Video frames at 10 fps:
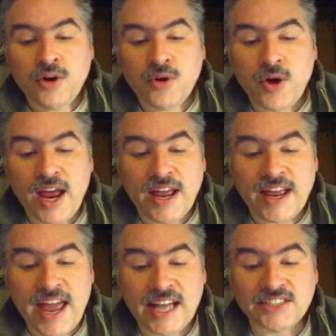who
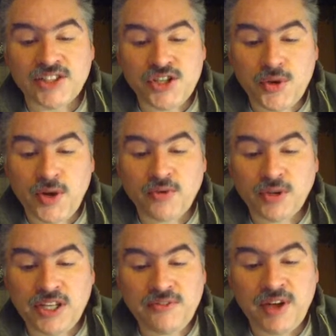heads the UN
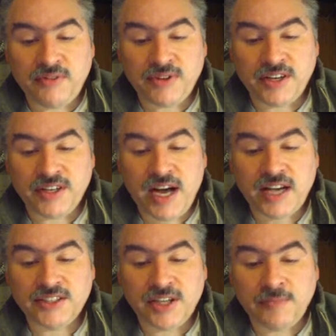relief effort in
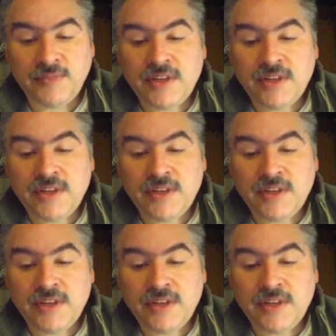Gaza,